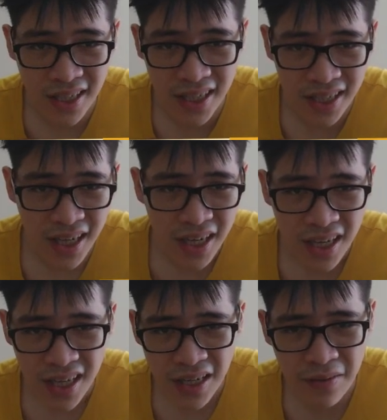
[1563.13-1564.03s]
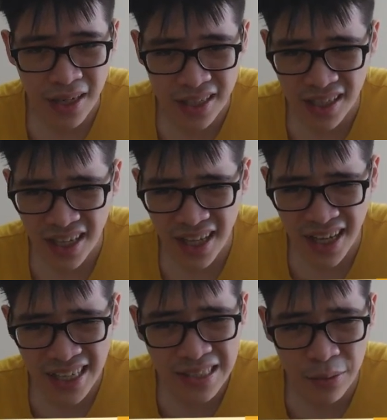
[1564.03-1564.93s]
like even like
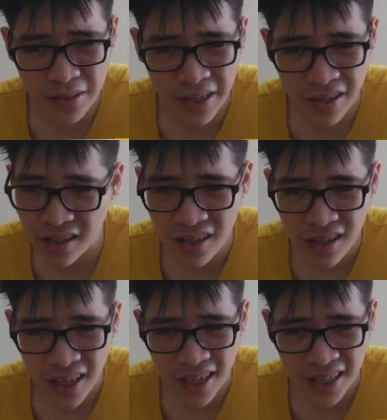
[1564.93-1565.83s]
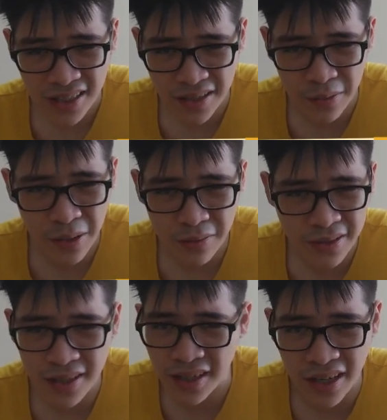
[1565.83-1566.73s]
castles here, and like, you know, this
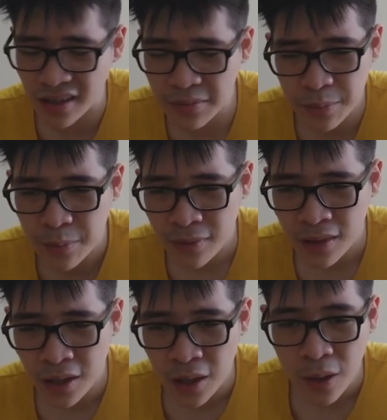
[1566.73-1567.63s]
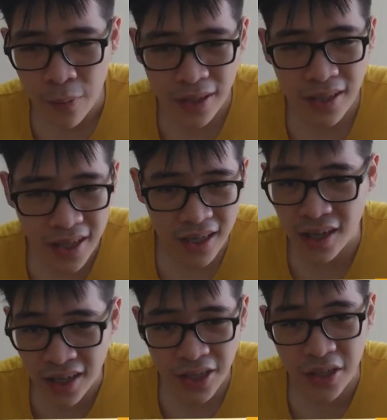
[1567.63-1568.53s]
thing here. When the king
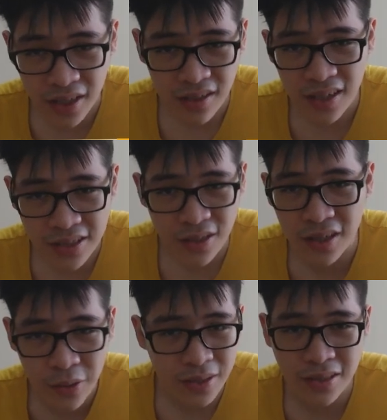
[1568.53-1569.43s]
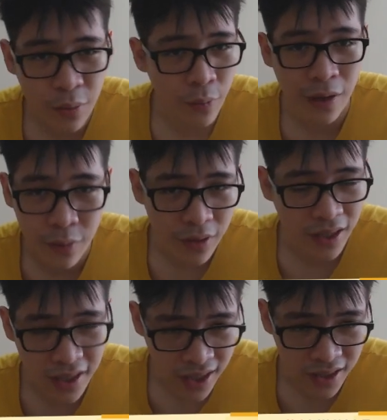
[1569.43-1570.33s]
on h8 is not doing so well
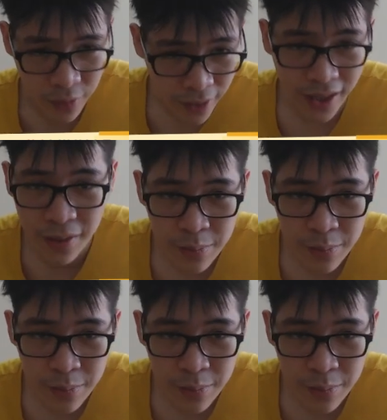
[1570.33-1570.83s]
indeed, right?